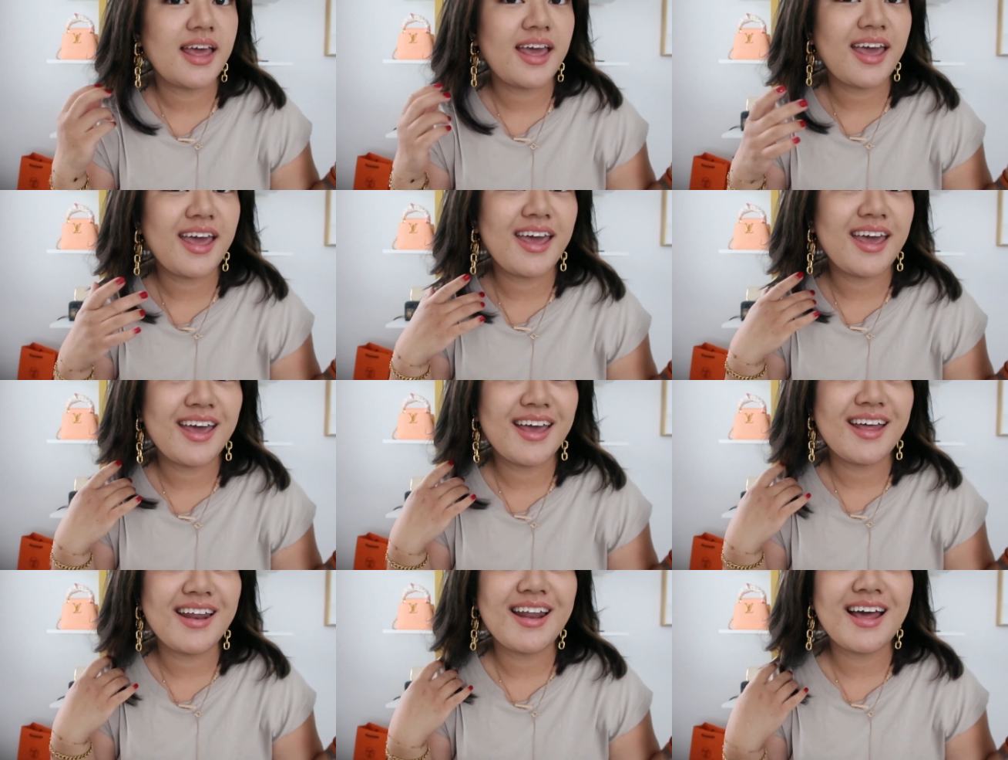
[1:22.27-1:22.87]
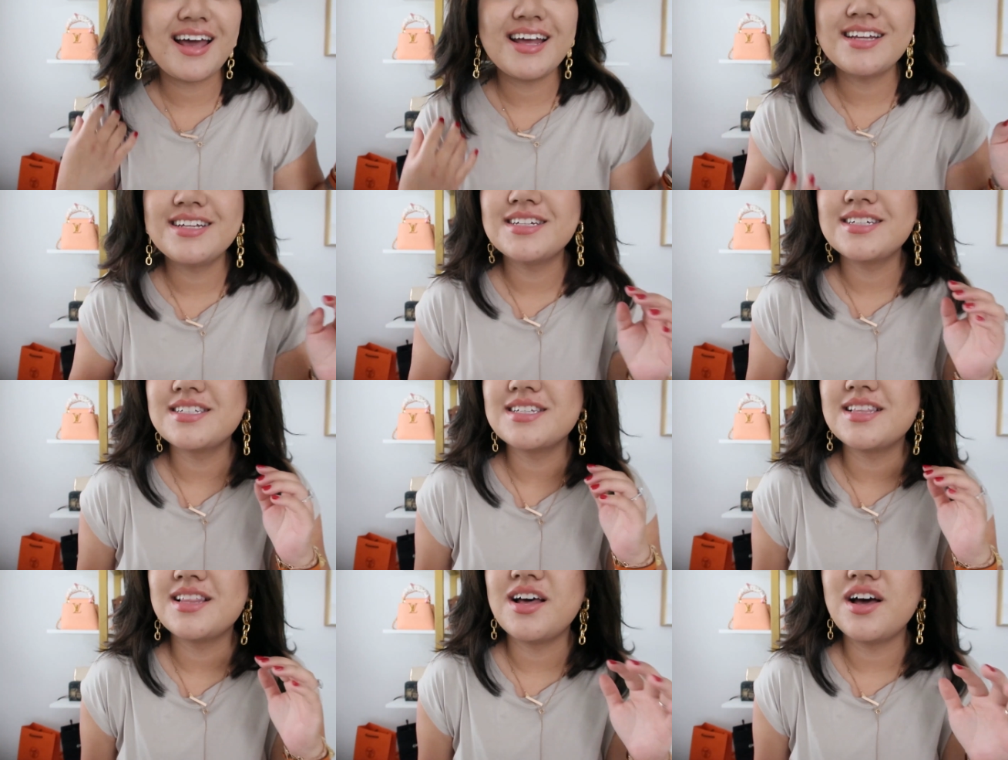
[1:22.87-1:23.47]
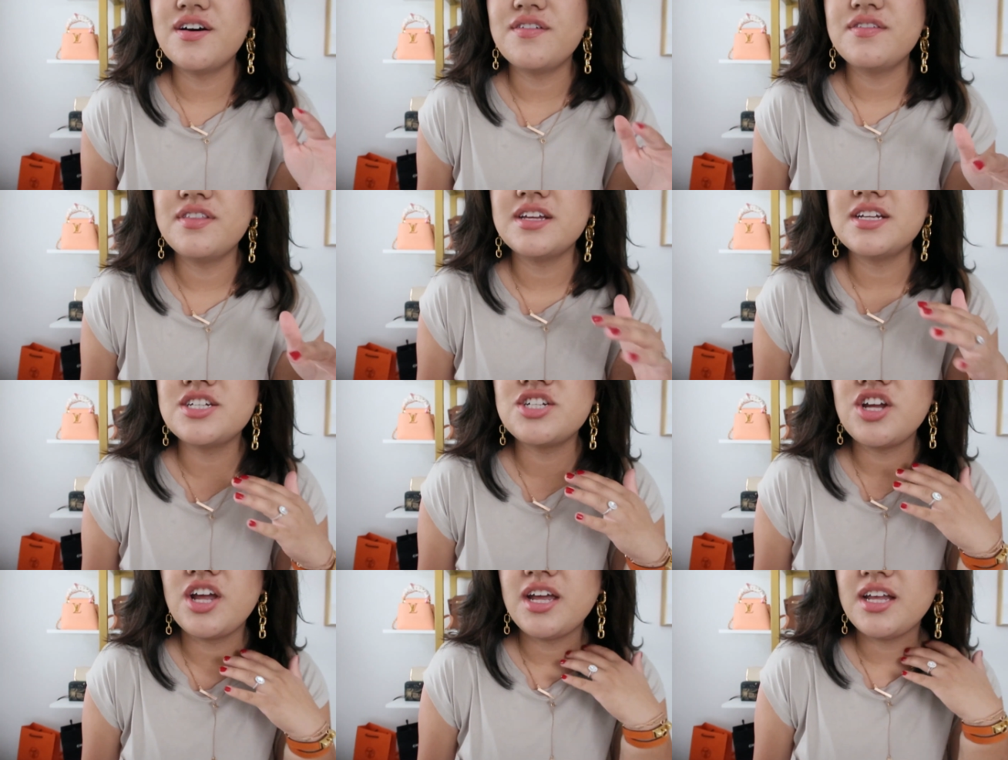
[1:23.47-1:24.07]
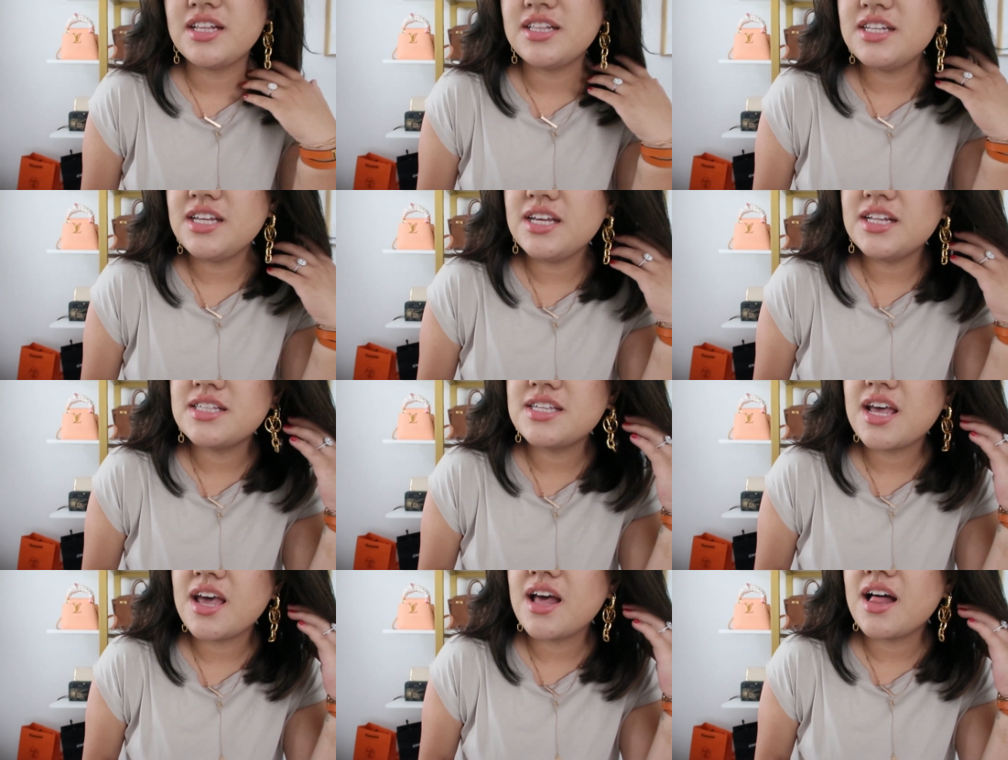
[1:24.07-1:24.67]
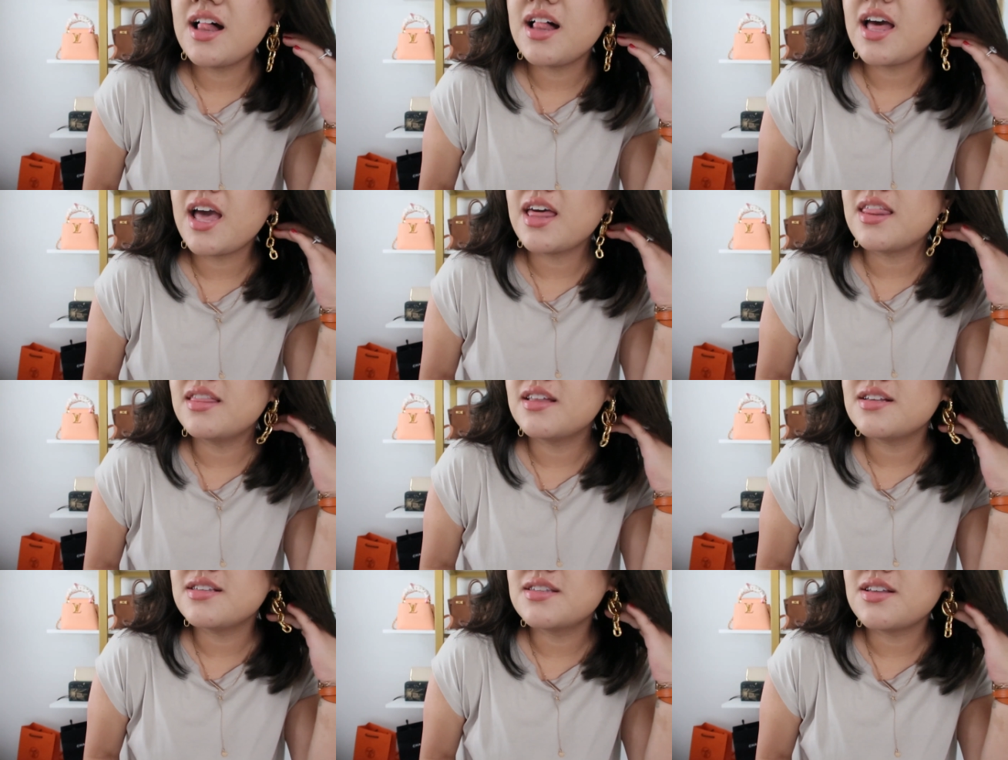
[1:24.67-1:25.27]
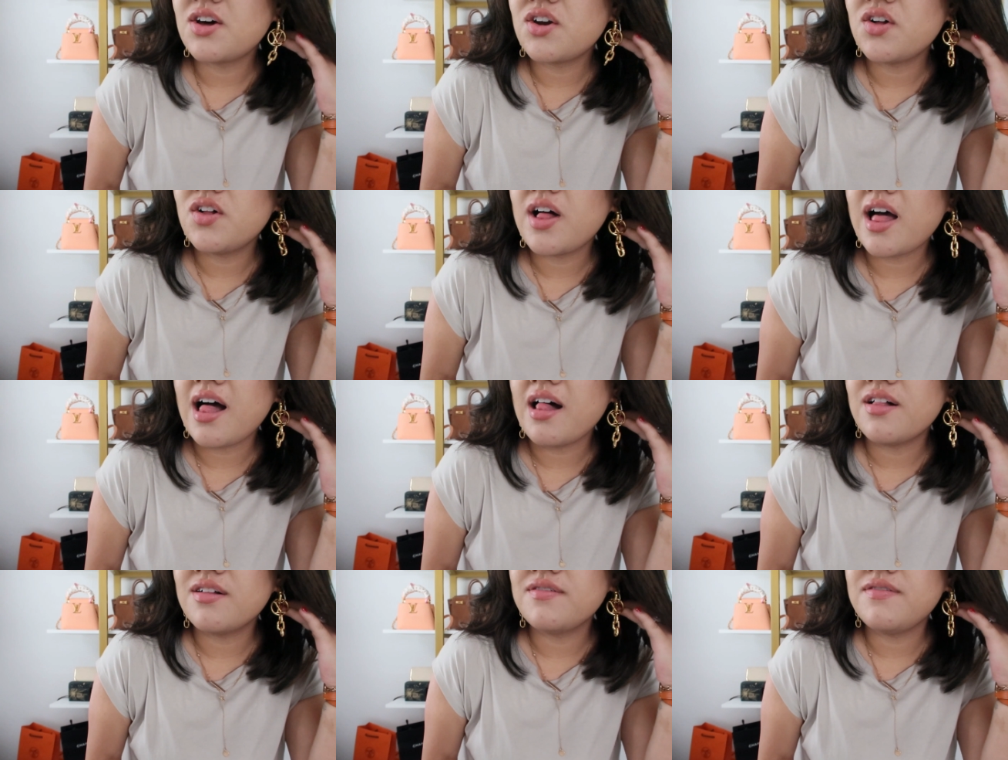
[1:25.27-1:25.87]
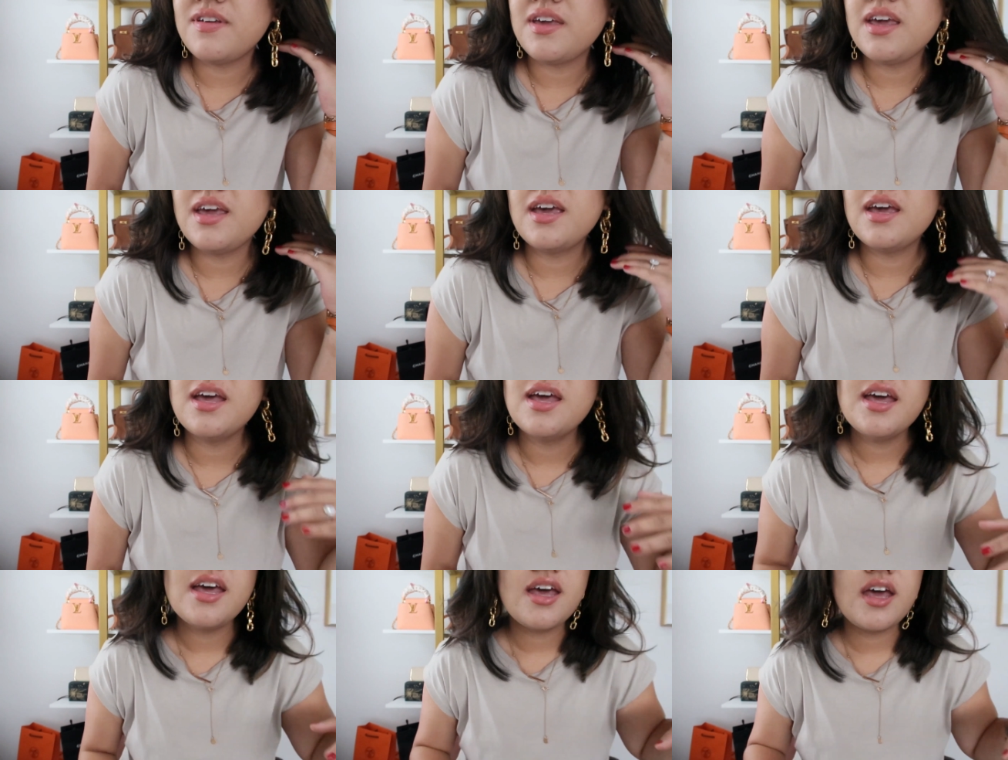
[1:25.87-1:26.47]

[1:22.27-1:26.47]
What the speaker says: And I just love the chain detail and the subtle LV.